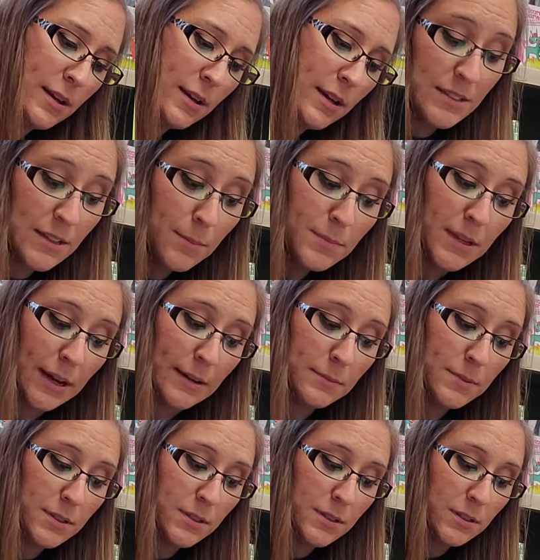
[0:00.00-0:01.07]
And
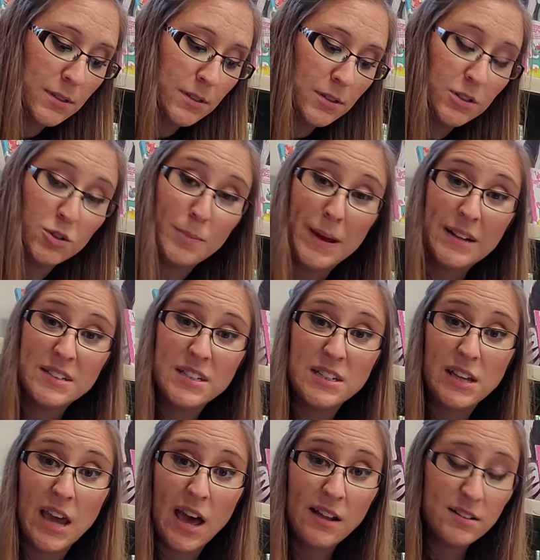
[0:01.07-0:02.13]
sometimes, do bats eat
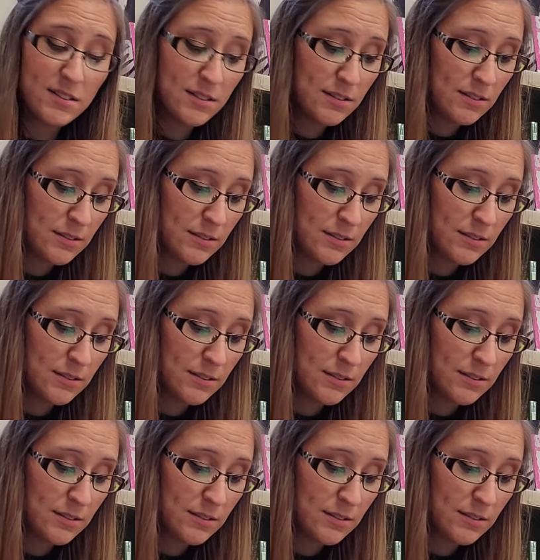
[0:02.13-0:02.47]
cats?